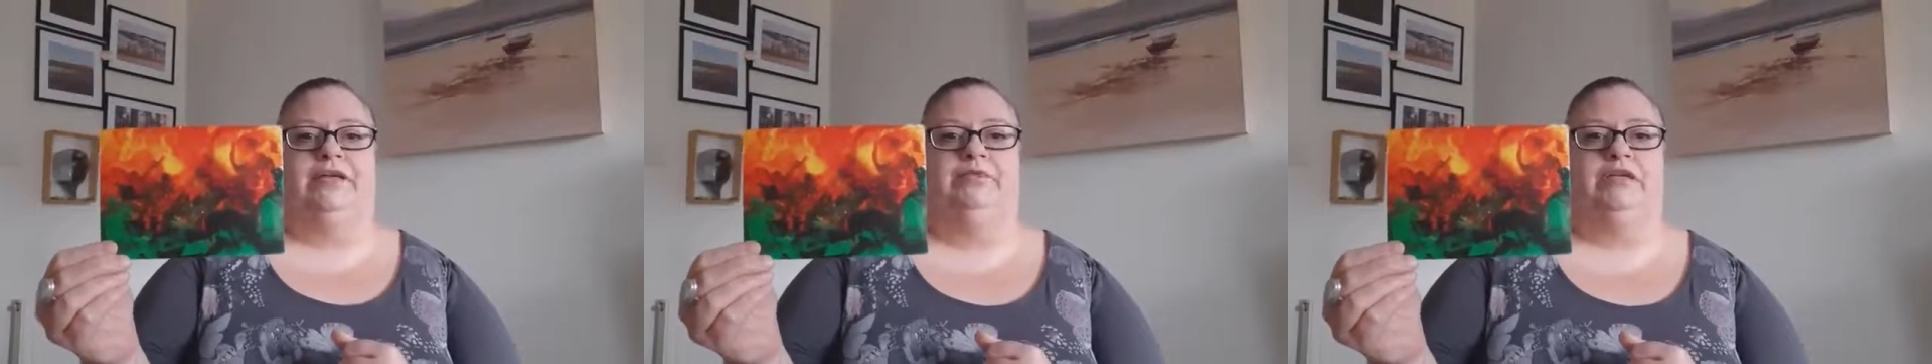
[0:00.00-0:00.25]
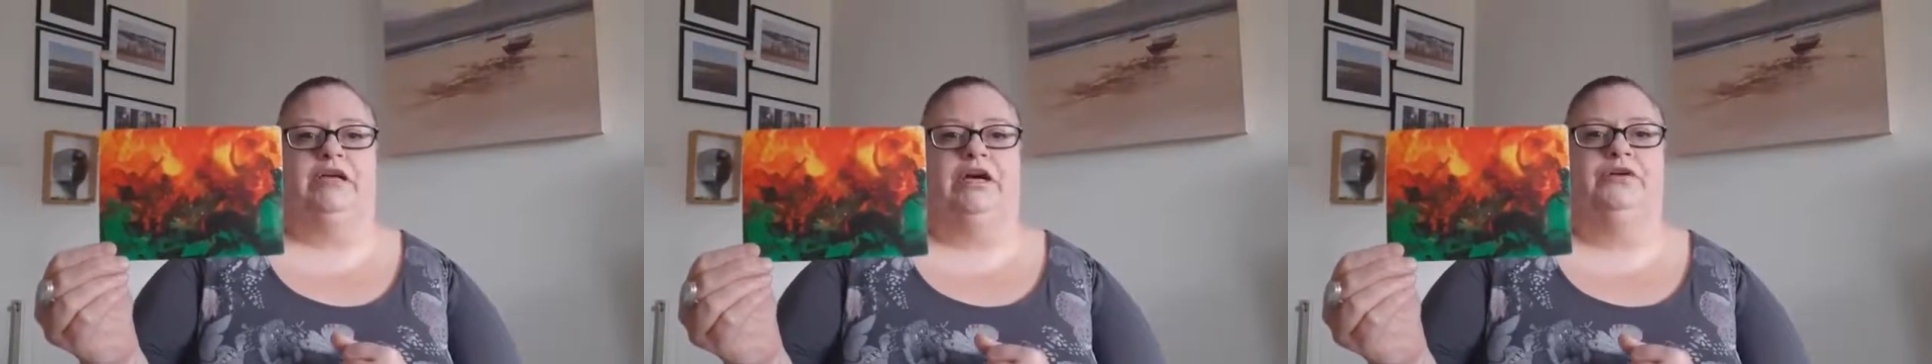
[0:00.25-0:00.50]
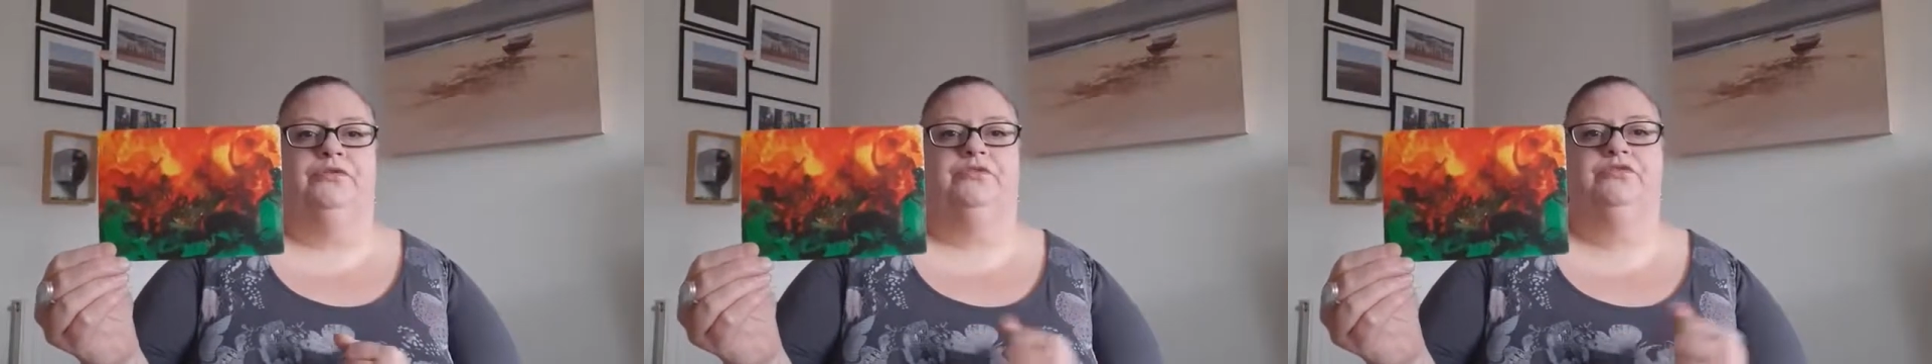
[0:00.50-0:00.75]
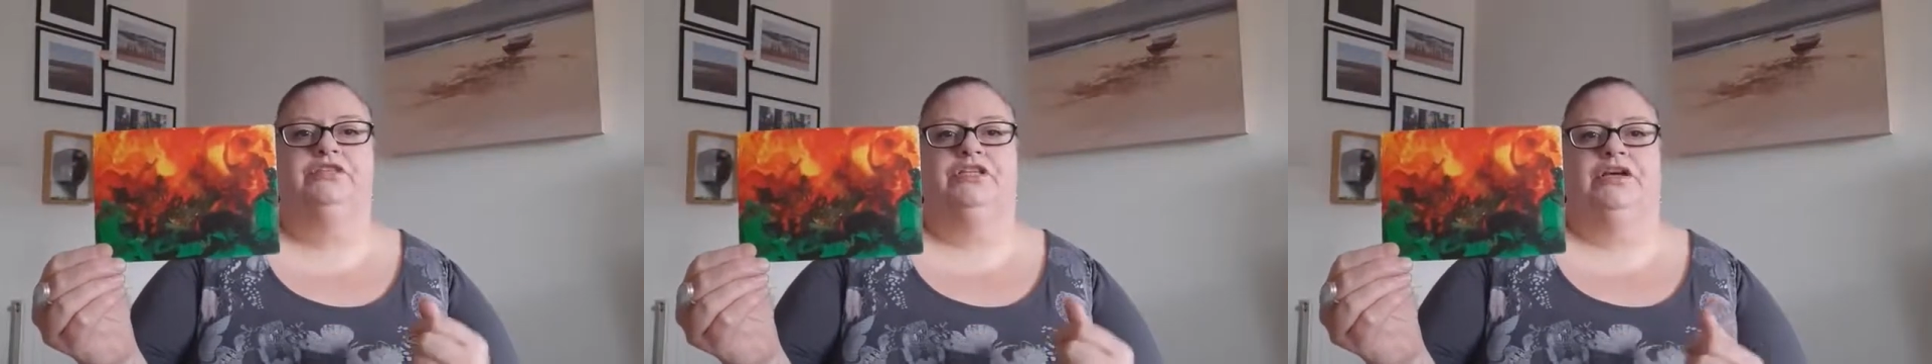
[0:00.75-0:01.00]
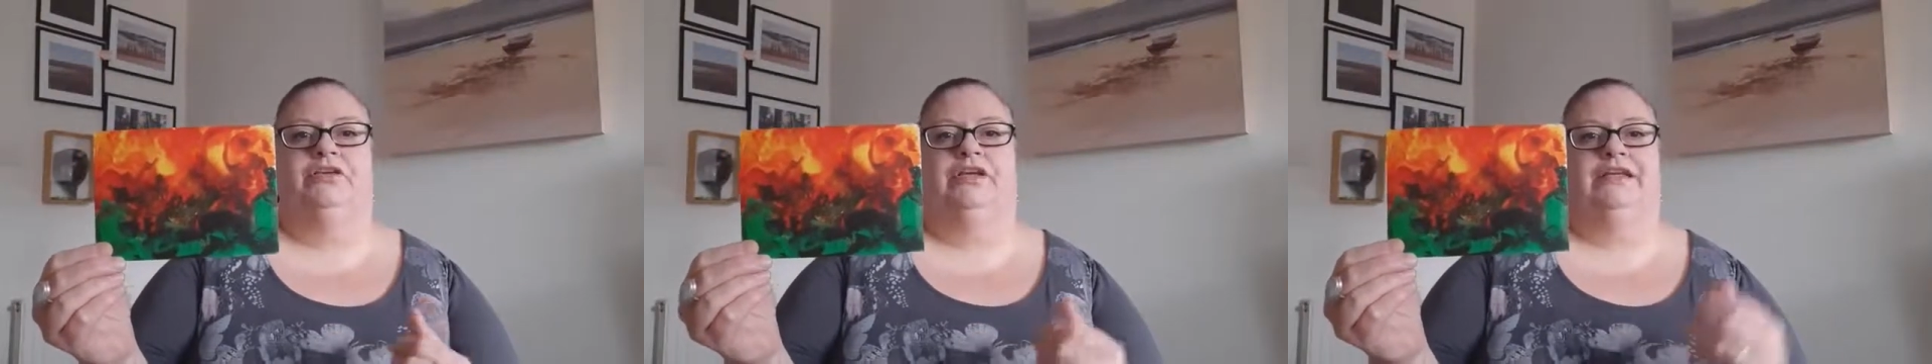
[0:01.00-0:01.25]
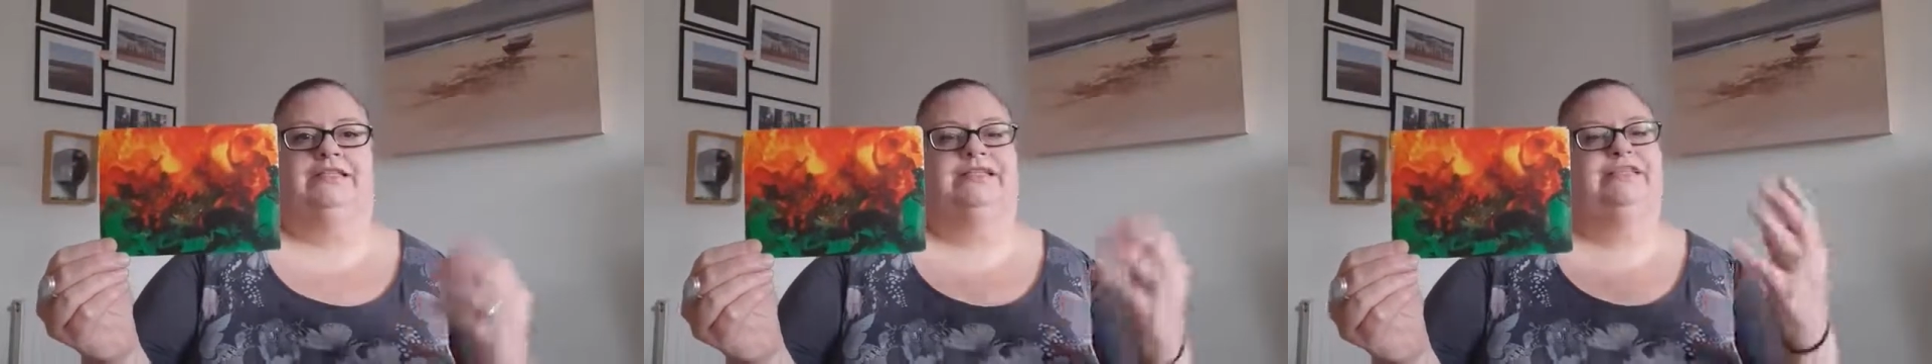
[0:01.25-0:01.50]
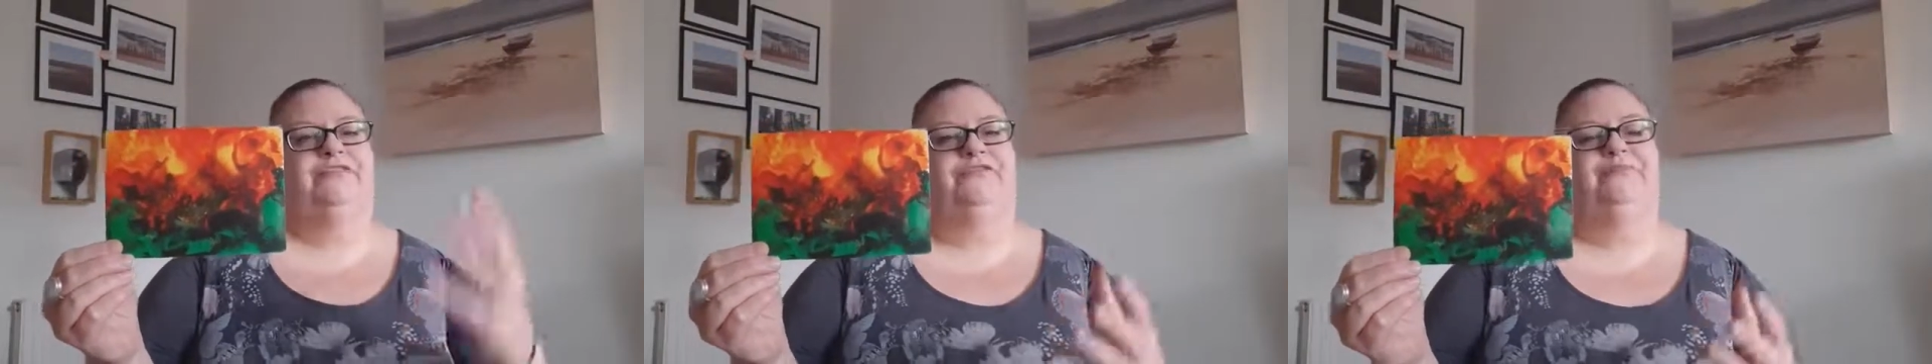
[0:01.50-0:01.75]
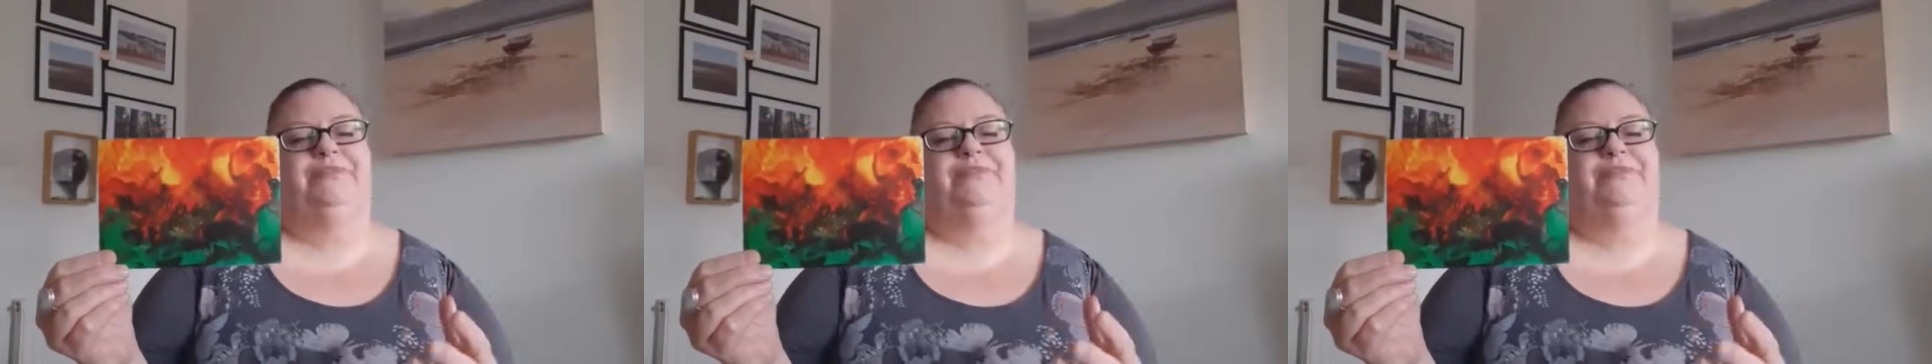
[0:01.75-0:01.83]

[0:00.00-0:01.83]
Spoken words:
but I also get a different